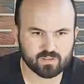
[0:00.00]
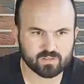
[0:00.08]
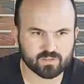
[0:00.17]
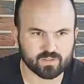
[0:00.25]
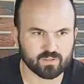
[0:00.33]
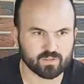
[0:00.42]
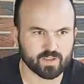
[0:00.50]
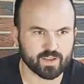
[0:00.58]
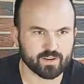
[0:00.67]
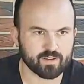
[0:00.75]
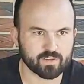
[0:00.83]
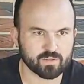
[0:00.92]
So got
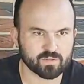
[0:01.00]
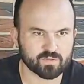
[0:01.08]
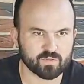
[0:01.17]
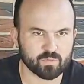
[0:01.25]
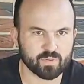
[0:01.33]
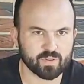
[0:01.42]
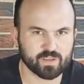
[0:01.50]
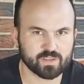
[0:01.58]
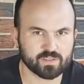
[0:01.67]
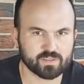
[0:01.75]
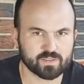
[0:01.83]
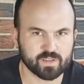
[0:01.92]
all those
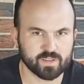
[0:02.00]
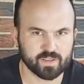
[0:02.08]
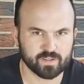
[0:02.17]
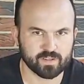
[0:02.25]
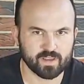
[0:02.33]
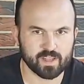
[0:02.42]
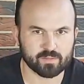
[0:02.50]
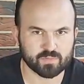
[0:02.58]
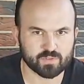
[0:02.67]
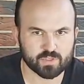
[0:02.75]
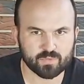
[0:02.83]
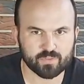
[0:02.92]
replaced, and then had them
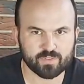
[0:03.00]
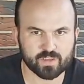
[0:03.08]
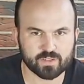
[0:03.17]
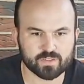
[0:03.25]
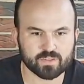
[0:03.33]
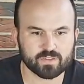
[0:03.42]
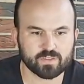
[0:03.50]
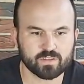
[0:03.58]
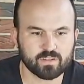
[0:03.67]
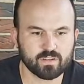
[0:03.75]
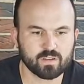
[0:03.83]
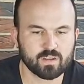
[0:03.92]
super finished.
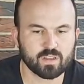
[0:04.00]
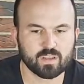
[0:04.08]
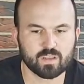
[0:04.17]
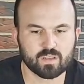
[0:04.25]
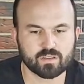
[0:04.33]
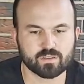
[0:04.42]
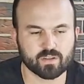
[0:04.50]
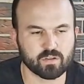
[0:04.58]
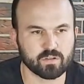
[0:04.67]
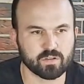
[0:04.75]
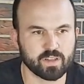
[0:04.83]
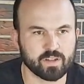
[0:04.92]
So,
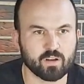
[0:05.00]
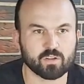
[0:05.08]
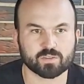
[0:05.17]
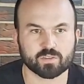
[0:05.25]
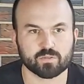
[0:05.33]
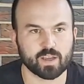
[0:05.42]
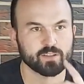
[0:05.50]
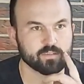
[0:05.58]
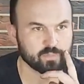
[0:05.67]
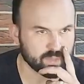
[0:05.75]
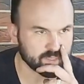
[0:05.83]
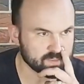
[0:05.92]
and then also I had to
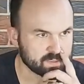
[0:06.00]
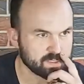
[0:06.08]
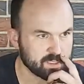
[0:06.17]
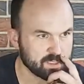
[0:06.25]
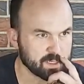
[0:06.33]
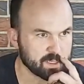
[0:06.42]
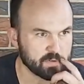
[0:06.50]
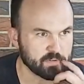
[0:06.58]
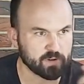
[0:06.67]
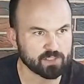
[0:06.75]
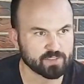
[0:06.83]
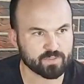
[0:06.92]
replace the
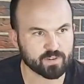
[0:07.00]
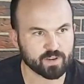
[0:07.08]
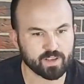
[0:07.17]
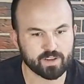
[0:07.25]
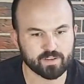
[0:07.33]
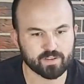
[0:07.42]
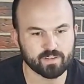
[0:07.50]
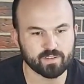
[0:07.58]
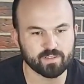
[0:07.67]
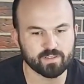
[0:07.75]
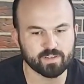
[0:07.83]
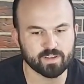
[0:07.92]
transfer gear
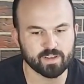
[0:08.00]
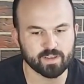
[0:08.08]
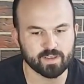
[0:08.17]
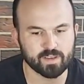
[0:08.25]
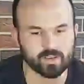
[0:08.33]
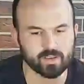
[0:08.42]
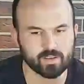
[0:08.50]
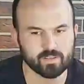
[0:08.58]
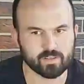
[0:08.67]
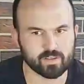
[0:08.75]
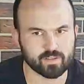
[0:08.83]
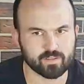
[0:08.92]

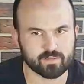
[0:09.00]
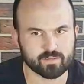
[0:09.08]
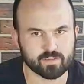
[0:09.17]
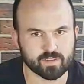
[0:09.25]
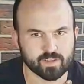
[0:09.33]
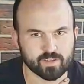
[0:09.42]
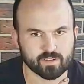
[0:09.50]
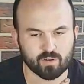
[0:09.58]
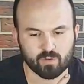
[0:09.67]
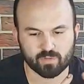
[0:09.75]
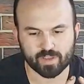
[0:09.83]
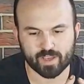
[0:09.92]
and the gear
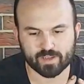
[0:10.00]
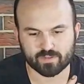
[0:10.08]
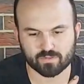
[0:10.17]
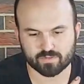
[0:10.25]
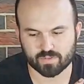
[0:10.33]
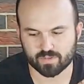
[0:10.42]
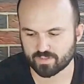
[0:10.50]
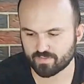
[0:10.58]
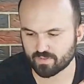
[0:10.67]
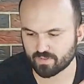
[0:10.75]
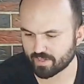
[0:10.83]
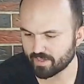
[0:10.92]
on the actual
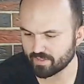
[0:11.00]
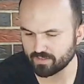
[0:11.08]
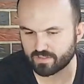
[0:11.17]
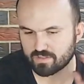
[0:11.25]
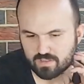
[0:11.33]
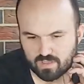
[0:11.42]
transfer case.